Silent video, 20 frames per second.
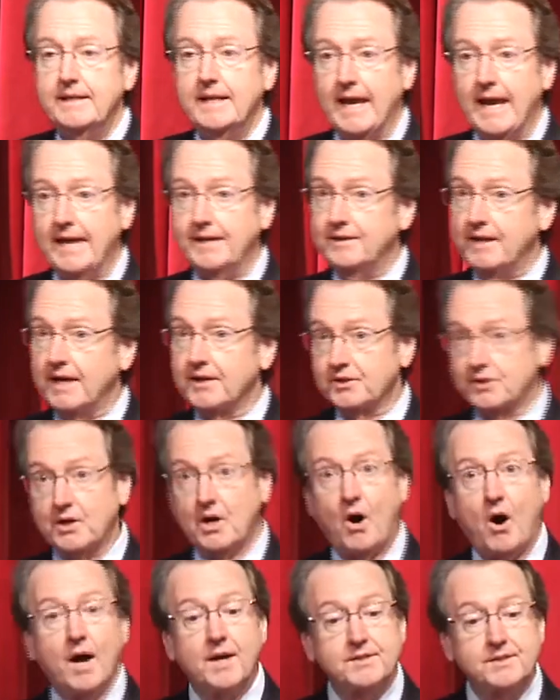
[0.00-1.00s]
and, yes,
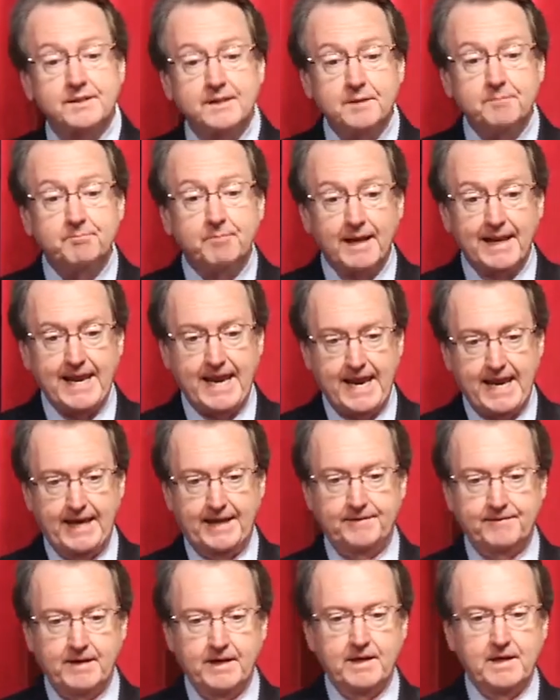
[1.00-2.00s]
costed
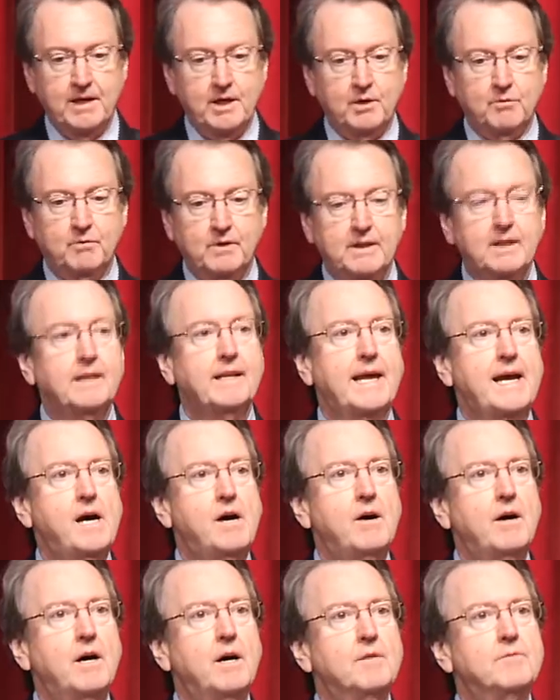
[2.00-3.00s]
plan will
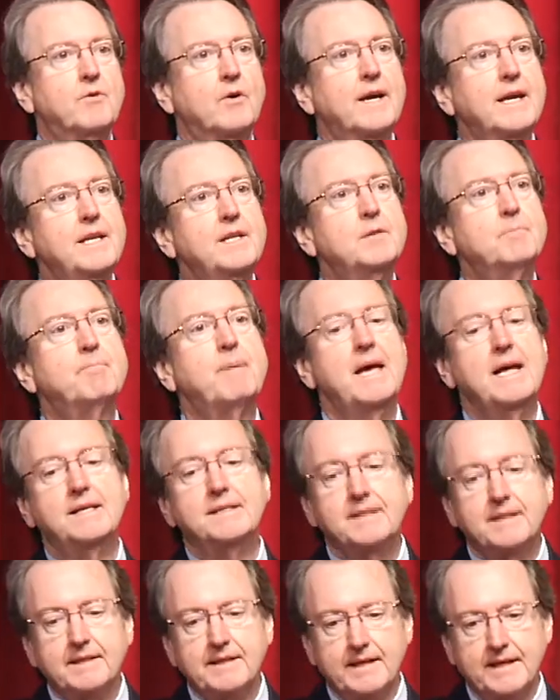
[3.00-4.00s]
allow for
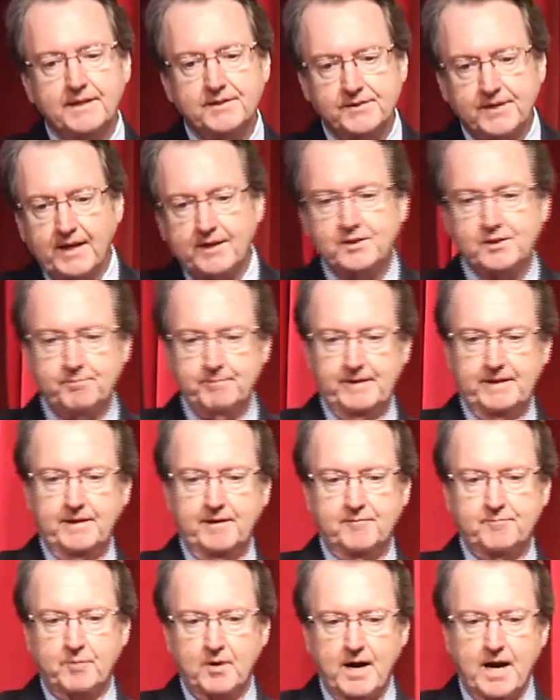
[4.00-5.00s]
independent assessment
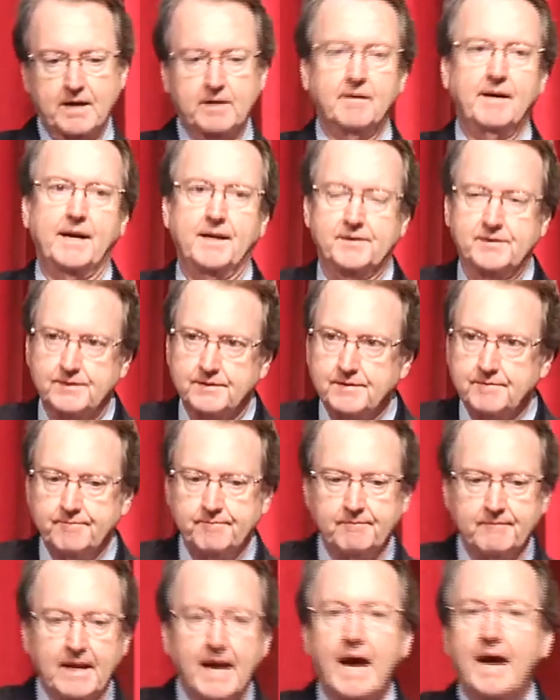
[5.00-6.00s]
of progress.
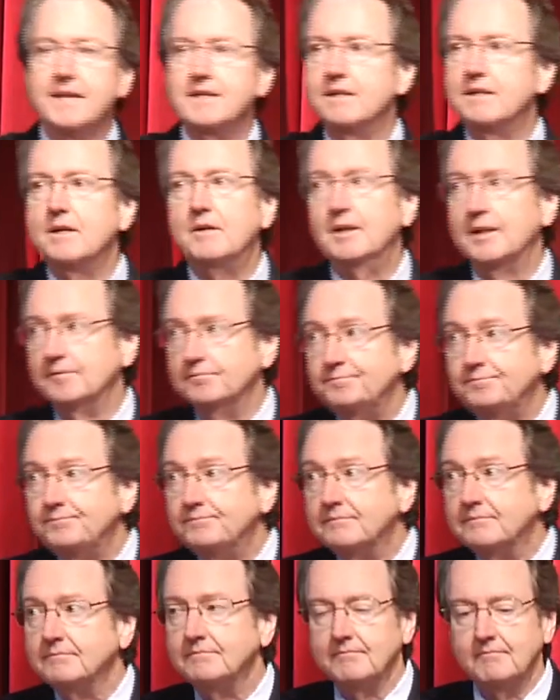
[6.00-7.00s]
How you doing?
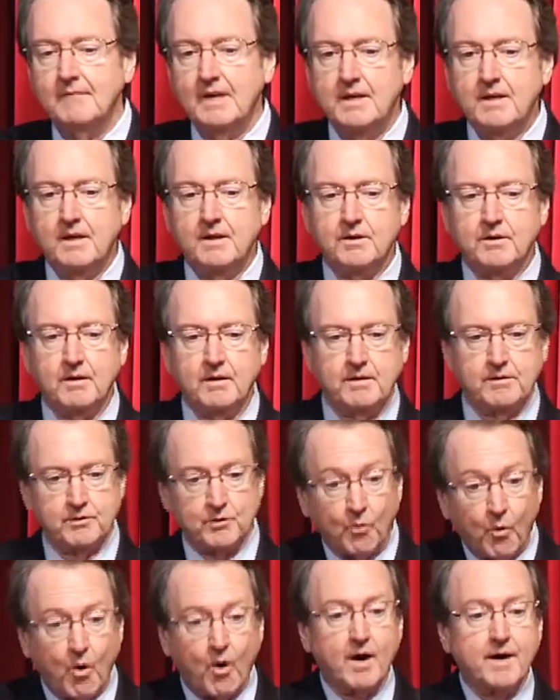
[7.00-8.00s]

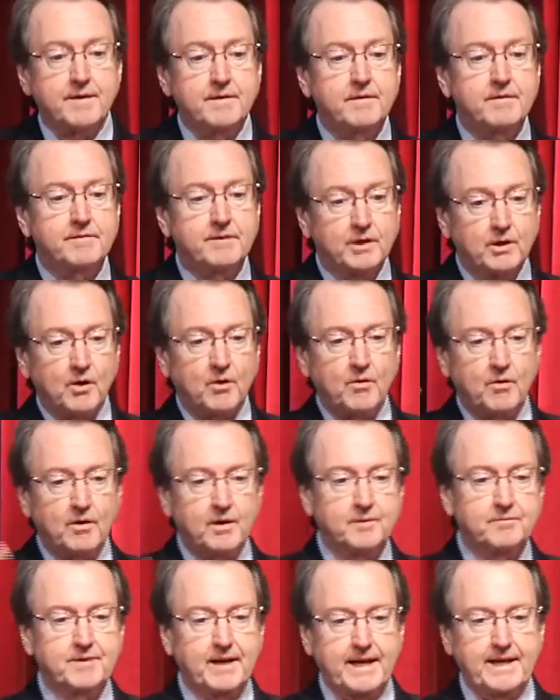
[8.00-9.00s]
Toward the
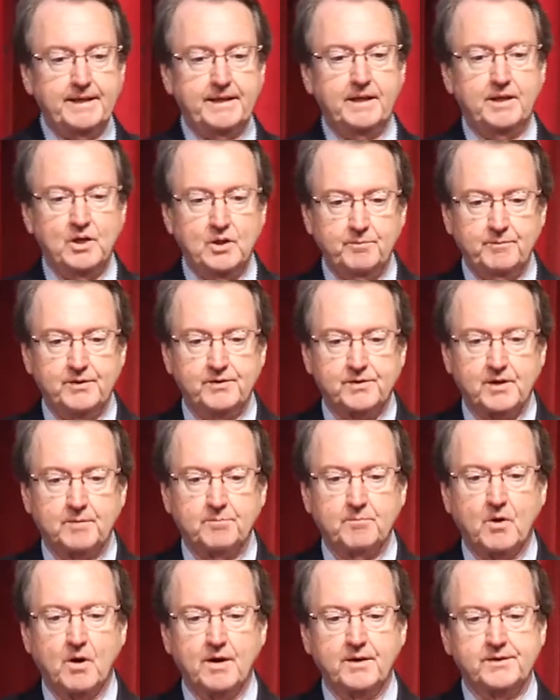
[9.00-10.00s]
goal of landing humans
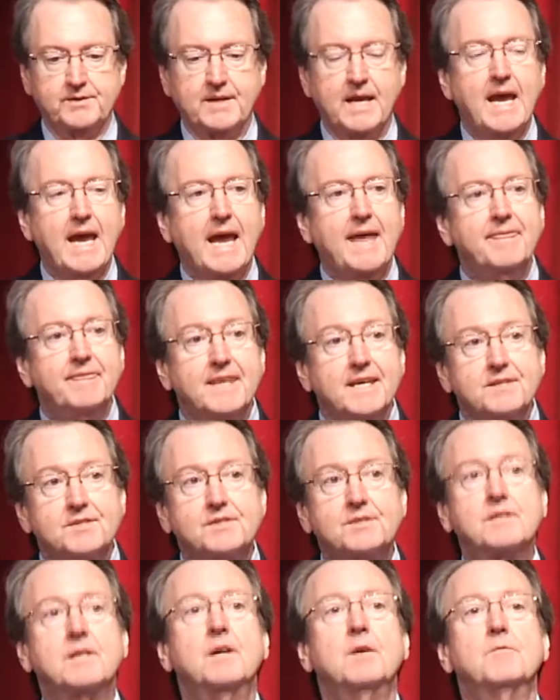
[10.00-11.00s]
on Mars. And
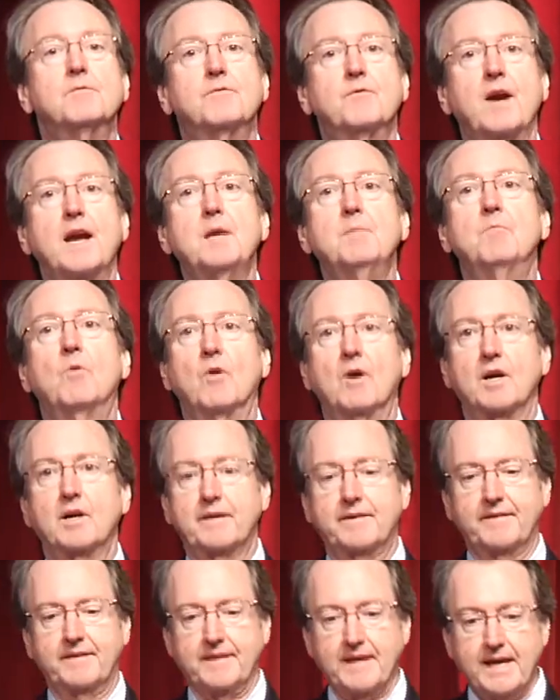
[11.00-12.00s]
this
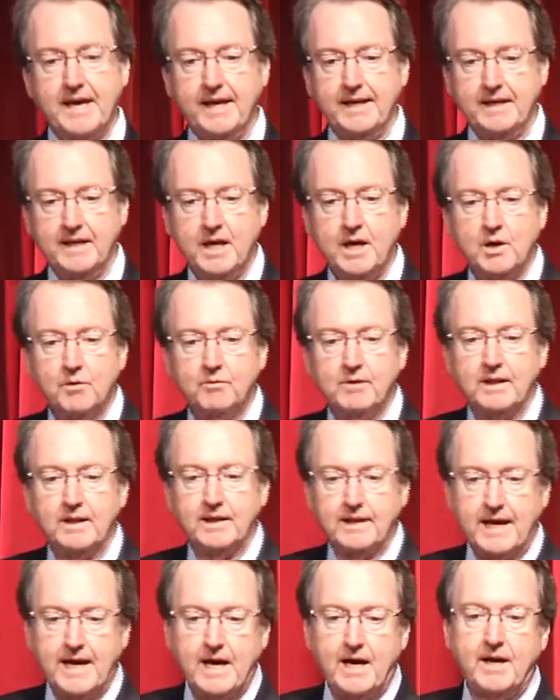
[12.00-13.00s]
framework then will
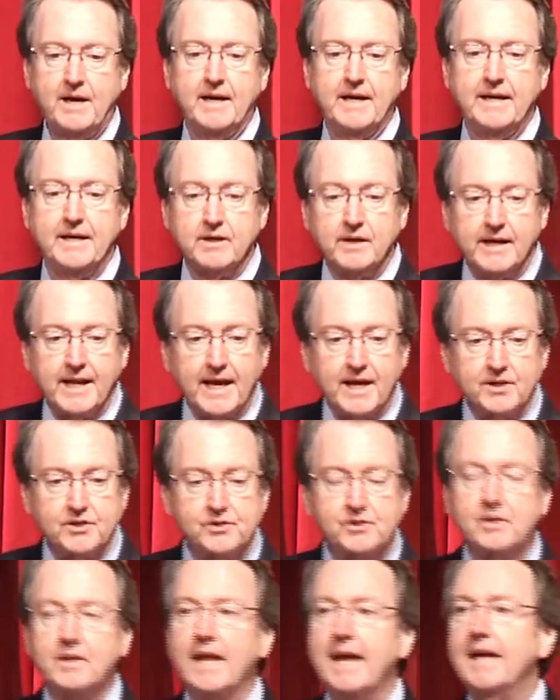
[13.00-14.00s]
allow
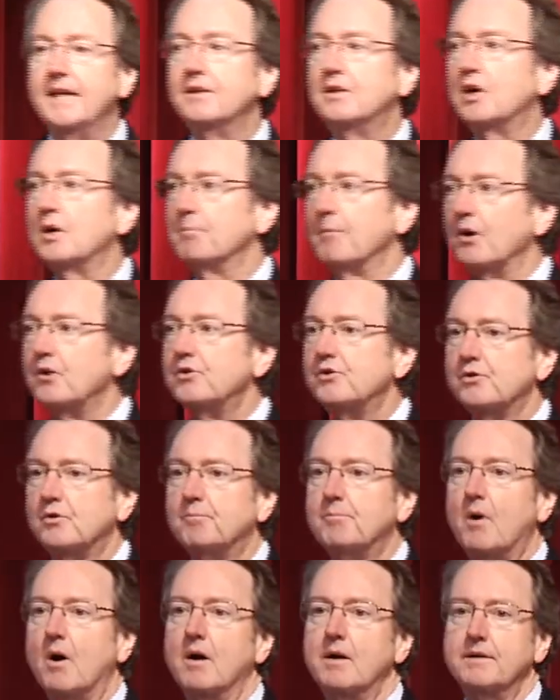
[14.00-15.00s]
international and commercial
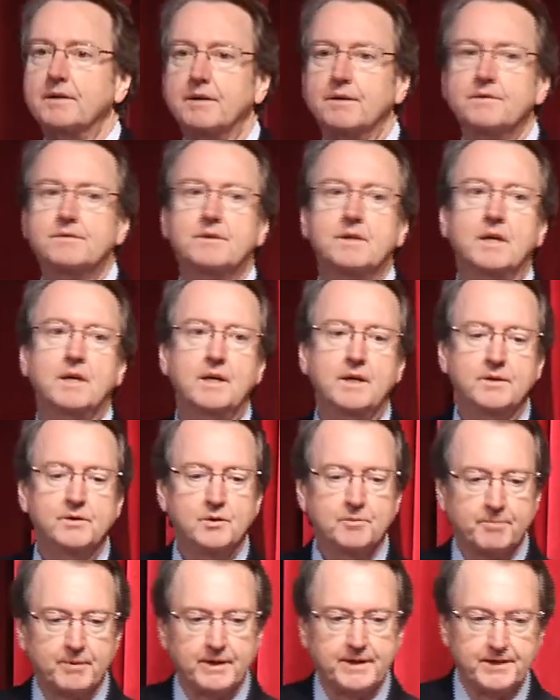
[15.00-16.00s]
partners
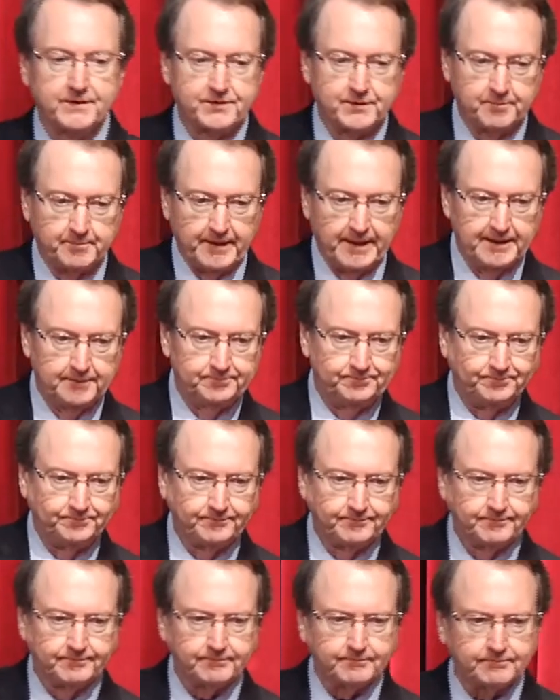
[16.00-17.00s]
to participate.
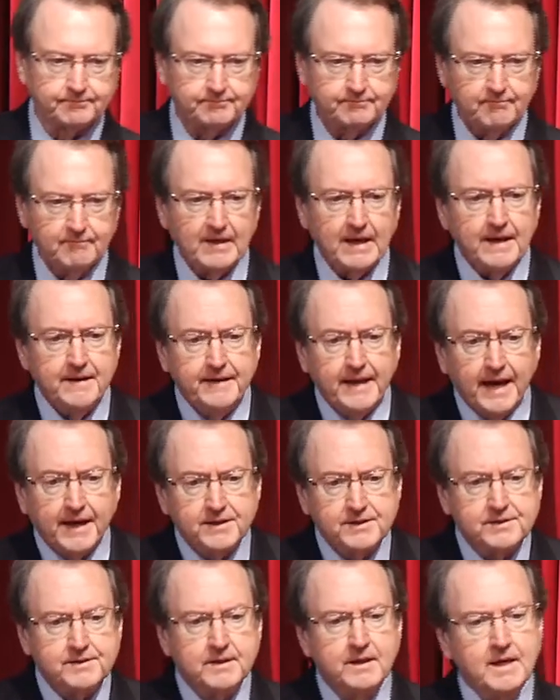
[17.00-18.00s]

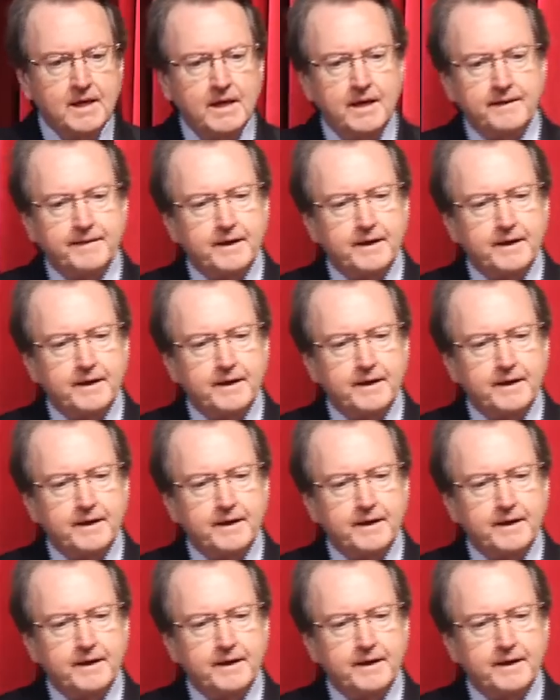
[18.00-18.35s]
Next, the